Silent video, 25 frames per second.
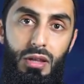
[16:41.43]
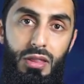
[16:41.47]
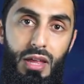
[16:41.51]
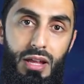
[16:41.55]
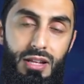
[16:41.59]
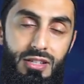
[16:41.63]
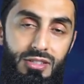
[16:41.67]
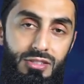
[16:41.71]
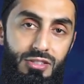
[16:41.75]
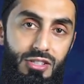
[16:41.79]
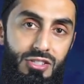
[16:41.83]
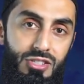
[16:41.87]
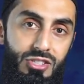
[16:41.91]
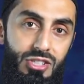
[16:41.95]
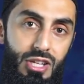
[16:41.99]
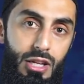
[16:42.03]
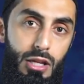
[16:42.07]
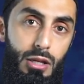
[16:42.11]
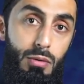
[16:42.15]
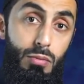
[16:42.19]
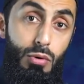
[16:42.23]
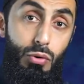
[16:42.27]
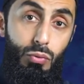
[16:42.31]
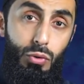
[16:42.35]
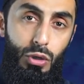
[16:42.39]
that is the
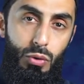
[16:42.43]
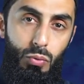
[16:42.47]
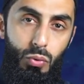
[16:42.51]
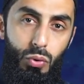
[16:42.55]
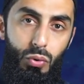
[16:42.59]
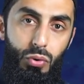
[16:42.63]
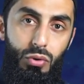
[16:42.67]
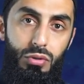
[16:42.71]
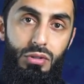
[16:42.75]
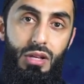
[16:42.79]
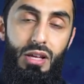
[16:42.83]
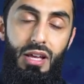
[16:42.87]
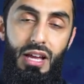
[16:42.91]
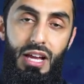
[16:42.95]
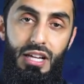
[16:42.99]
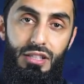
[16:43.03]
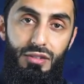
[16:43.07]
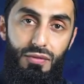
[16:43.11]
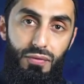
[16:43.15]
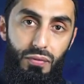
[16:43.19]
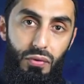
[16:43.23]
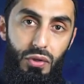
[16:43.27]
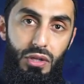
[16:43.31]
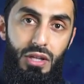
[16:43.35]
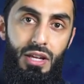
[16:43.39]
same reward as
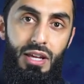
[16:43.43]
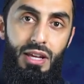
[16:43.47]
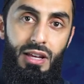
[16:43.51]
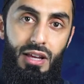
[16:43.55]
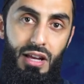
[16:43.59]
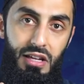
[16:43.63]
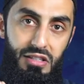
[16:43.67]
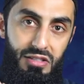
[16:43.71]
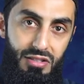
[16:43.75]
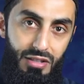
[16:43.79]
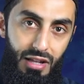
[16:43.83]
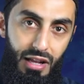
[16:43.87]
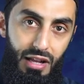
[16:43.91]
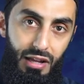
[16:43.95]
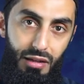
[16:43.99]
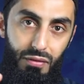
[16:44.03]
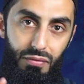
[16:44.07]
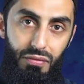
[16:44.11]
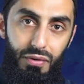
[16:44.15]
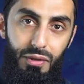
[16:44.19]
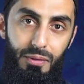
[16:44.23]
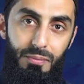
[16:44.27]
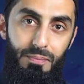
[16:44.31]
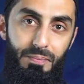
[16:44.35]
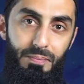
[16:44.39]
freeing a slave.